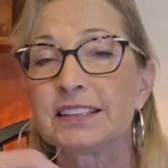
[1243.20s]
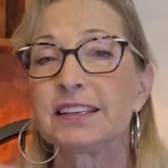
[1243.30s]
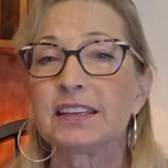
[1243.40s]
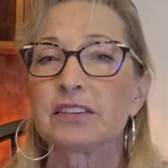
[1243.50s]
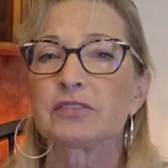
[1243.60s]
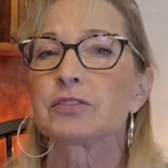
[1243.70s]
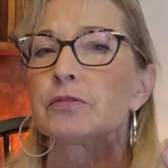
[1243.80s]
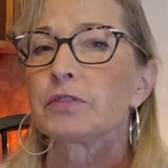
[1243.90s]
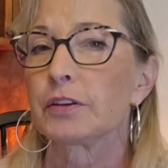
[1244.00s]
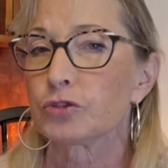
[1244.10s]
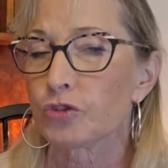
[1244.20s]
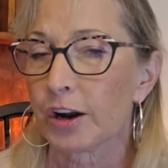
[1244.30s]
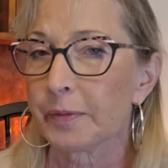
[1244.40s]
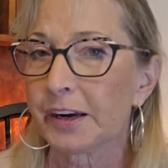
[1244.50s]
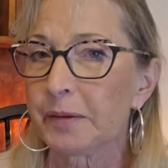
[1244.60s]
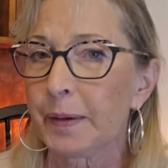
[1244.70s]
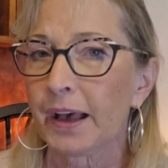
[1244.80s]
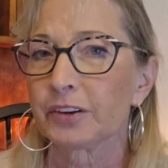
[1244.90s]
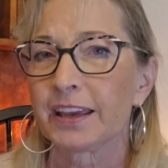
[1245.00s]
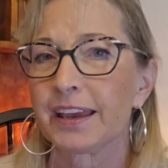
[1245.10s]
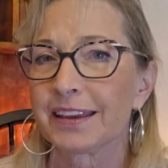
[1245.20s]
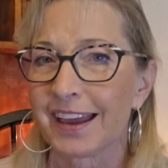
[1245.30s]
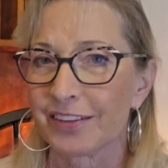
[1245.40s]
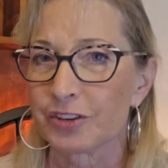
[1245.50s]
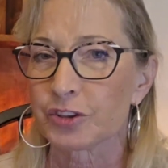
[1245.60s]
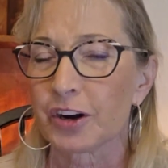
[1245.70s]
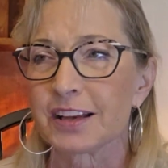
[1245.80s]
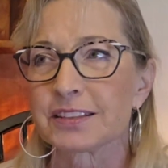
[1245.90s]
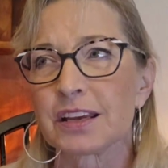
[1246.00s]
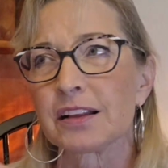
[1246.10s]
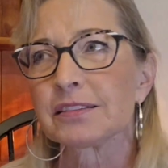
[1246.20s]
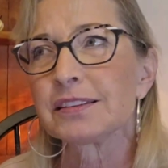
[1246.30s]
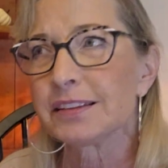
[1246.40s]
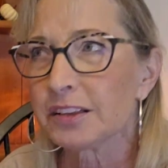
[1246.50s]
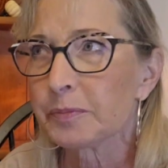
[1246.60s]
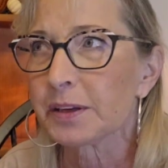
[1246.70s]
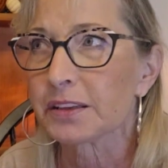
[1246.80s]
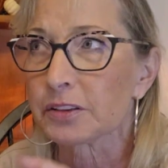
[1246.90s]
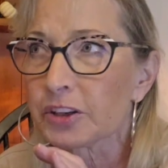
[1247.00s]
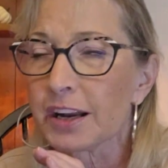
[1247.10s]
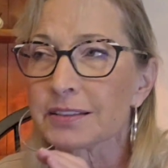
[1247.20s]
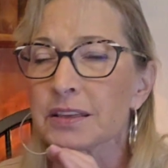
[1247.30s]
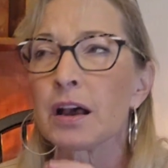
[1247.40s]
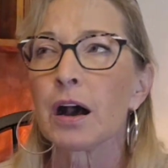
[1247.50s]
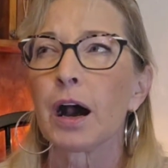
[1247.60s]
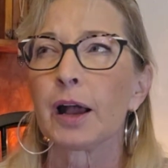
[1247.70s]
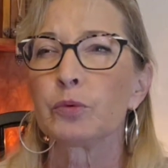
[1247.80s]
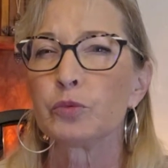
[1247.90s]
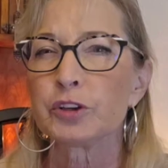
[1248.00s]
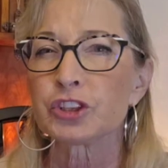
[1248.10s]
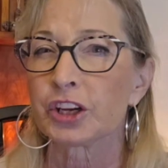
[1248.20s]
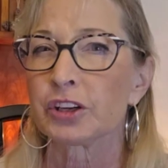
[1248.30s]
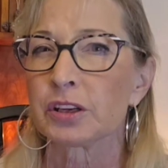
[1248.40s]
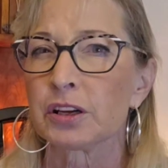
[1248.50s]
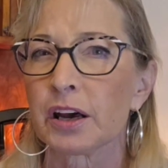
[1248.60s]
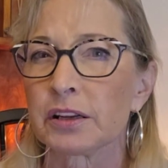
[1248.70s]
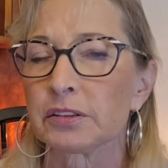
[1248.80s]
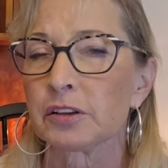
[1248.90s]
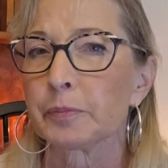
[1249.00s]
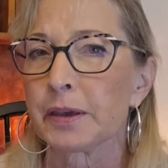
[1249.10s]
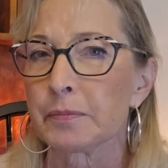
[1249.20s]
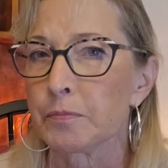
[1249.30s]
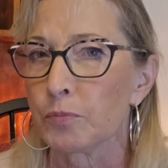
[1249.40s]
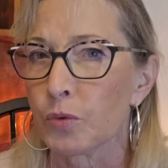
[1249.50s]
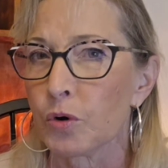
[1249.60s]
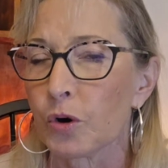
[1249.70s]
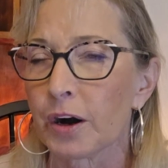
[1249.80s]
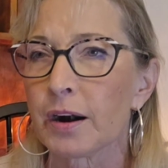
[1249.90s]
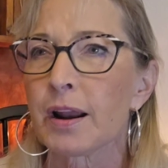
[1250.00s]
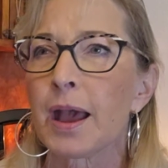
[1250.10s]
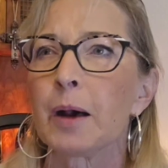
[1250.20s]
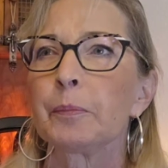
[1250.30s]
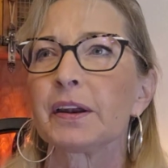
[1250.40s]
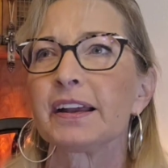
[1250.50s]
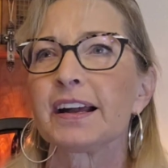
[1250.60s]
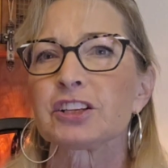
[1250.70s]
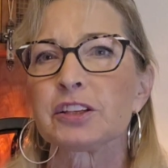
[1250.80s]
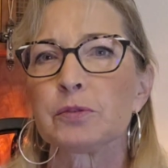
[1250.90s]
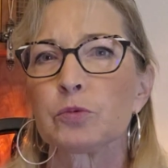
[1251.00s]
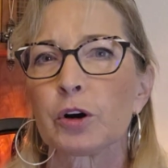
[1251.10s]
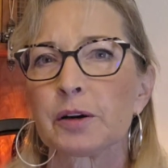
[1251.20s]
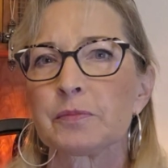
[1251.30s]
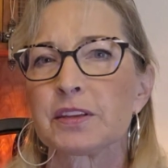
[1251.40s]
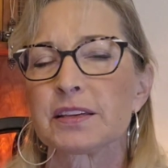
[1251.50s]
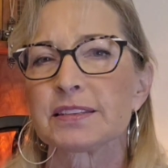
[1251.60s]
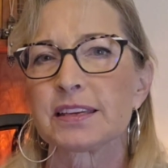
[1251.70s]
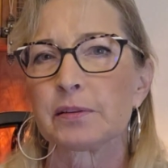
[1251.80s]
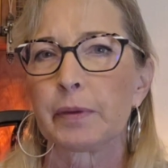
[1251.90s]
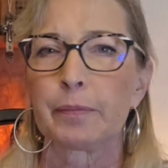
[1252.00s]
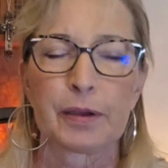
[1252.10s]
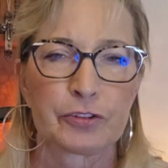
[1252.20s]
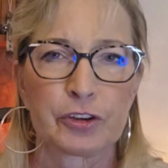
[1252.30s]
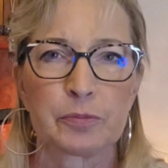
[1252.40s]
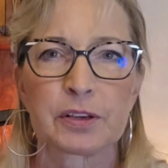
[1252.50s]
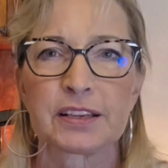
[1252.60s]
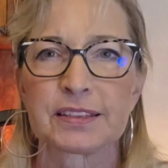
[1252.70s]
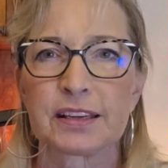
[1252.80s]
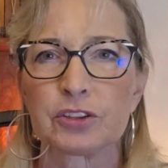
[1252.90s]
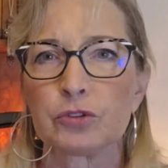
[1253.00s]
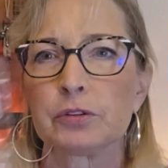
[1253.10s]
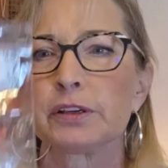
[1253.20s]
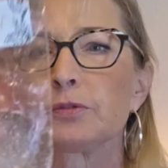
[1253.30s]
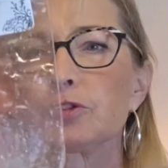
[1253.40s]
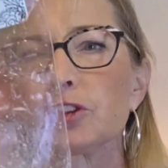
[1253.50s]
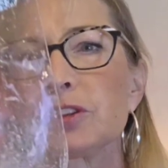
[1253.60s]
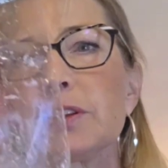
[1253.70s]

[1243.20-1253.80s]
get the strawberry pound cake and the crust, a little bit of the crust. I wish I could have got a little bit more, but I actually warmed this in my bedroom because I knew it was just